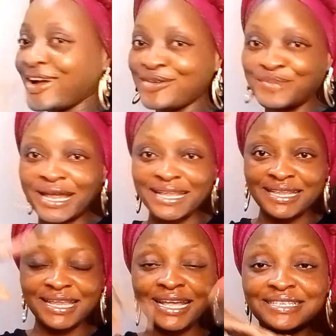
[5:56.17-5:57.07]
you on my
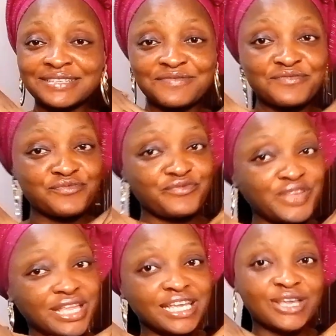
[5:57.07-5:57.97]
next
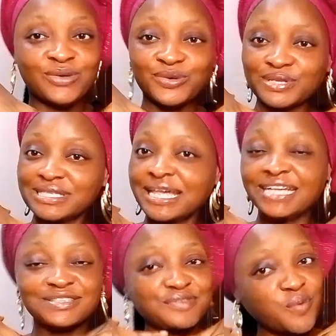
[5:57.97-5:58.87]
video.
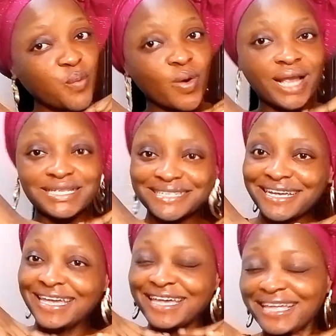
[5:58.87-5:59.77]
Thanks for
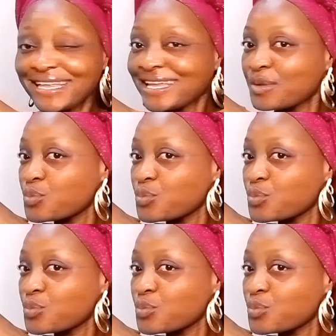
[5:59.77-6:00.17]
watching.